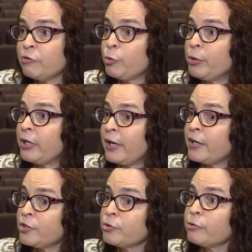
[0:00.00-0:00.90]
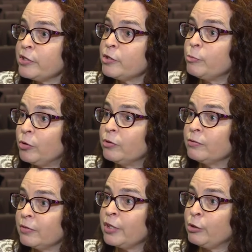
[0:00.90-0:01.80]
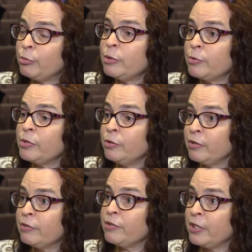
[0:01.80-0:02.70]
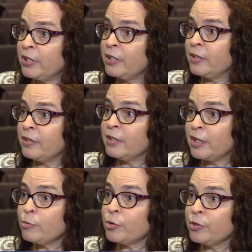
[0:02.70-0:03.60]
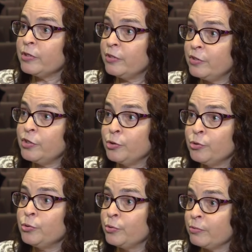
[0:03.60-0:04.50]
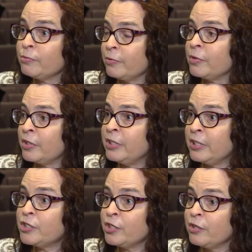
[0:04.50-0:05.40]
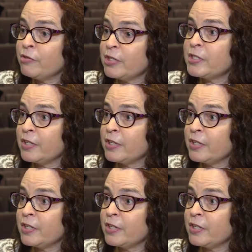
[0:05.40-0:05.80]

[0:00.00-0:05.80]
everybody asked are reasonable, and people who live in, in the neighborhood do need to know these